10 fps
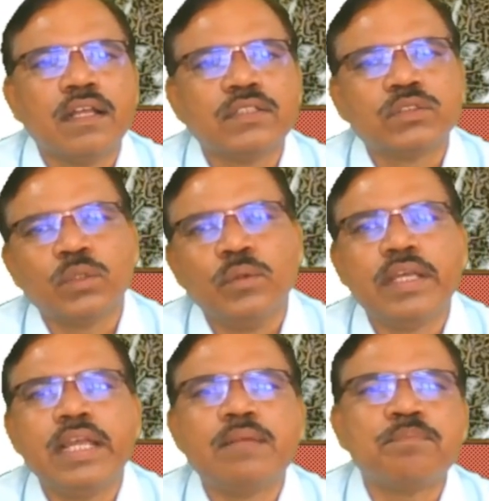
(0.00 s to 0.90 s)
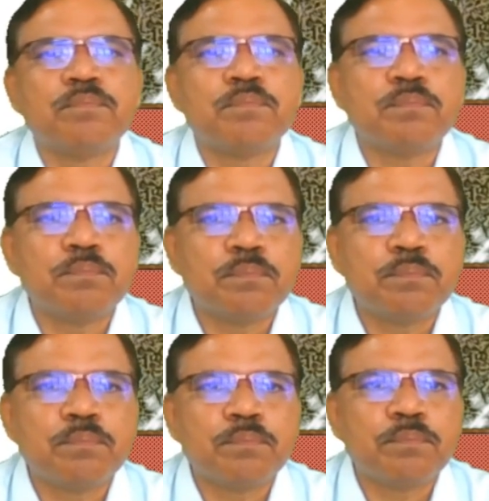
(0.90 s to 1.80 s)
So you will get
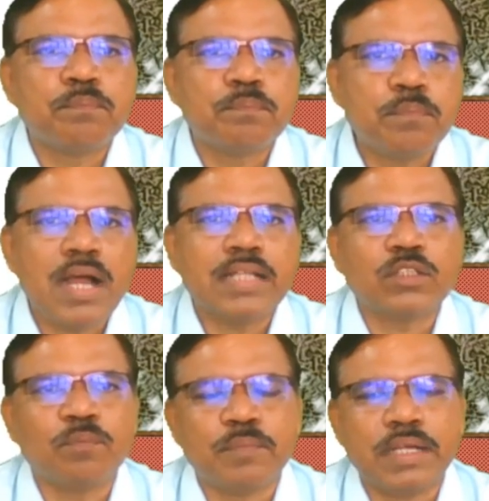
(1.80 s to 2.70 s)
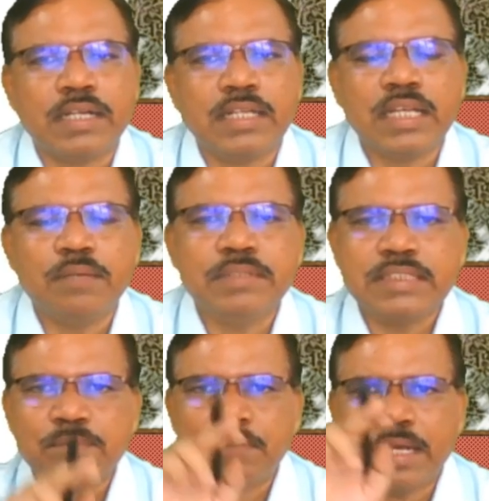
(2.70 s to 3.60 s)
path of particle, means
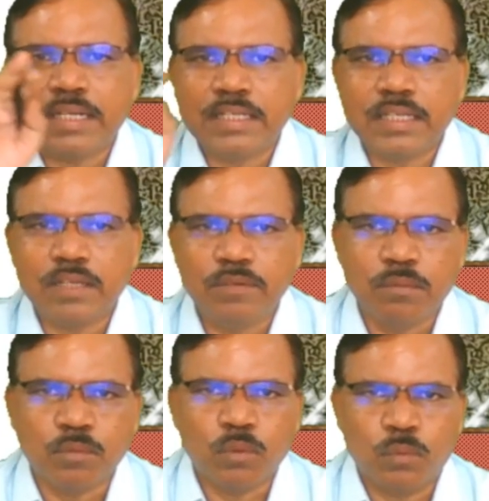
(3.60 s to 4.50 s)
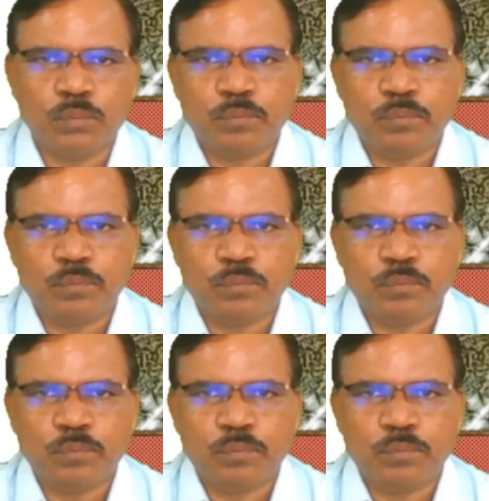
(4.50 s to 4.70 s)
that particle will move